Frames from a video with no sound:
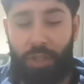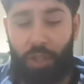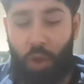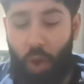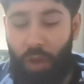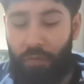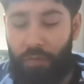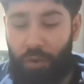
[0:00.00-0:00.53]

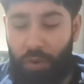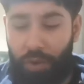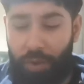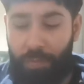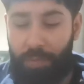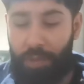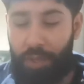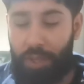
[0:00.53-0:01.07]
going for
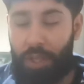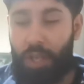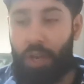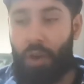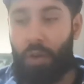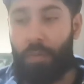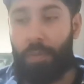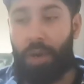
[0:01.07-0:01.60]
him, you
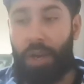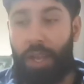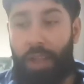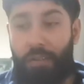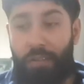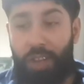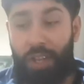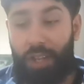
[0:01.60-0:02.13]
know. But
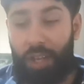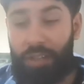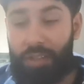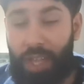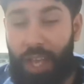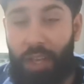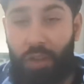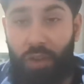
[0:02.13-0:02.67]
if he does
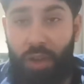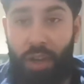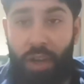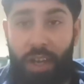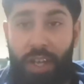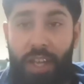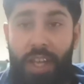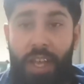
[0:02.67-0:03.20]
get you
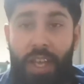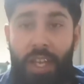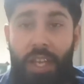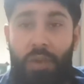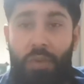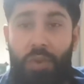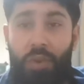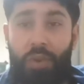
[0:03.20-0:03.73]
hurt,
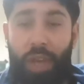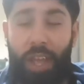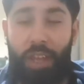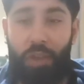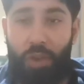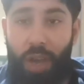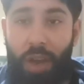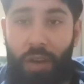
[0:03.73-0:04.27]
he will get
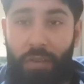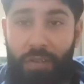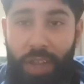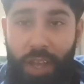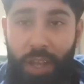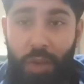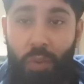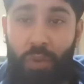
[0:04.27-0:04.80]
you out of
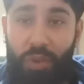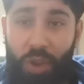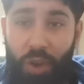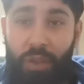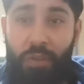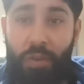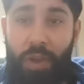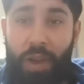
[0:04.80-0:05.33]
there. He will
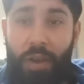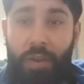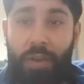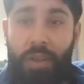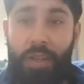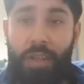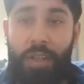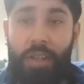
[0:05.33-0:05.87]
knock you out,
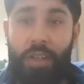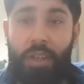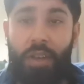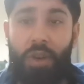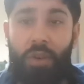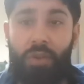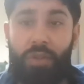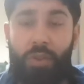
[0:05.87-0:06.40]
you
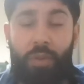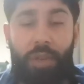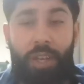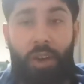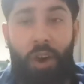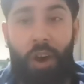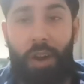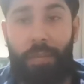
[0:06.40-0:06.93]
know. So he
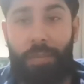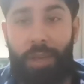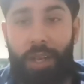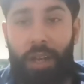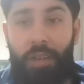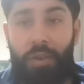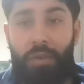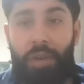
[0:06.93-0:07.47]
can't be
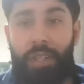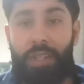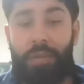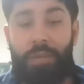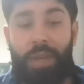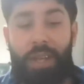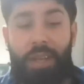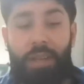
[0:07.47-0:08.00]

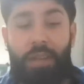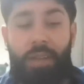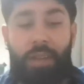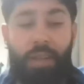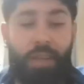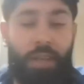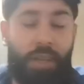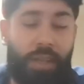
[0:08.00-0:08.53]
underestimated,
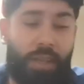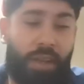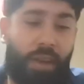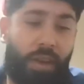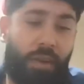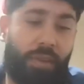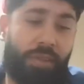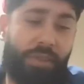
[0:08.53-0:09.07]
you
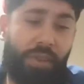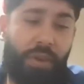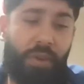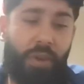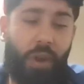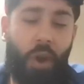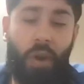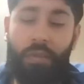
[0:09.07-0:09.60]
know.
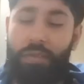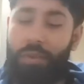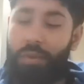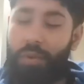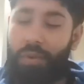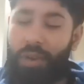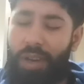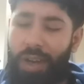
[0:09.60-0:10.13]
So
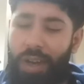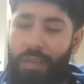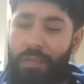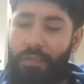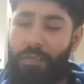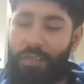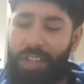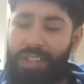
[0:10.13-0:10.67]
overall,
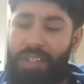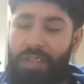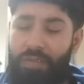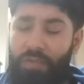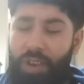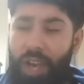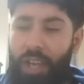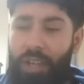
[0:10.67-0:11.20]
Vincent
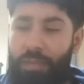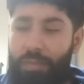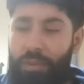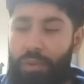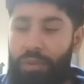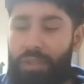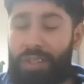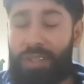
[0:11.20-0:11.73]

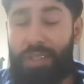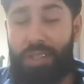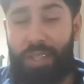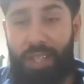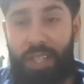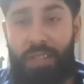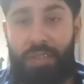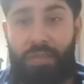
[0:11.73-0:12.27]
Feigenbutz is a
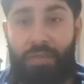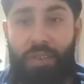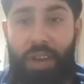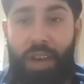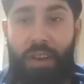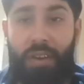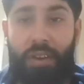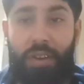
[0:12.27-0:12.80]
decent
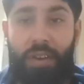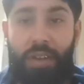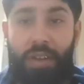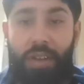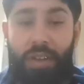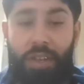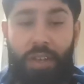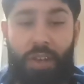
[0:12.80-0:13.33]
fighter,
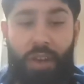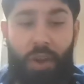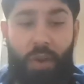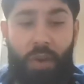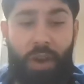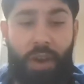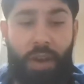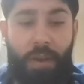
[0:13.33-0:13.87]
you
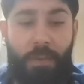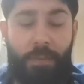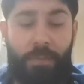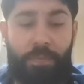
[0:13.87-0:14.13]
know.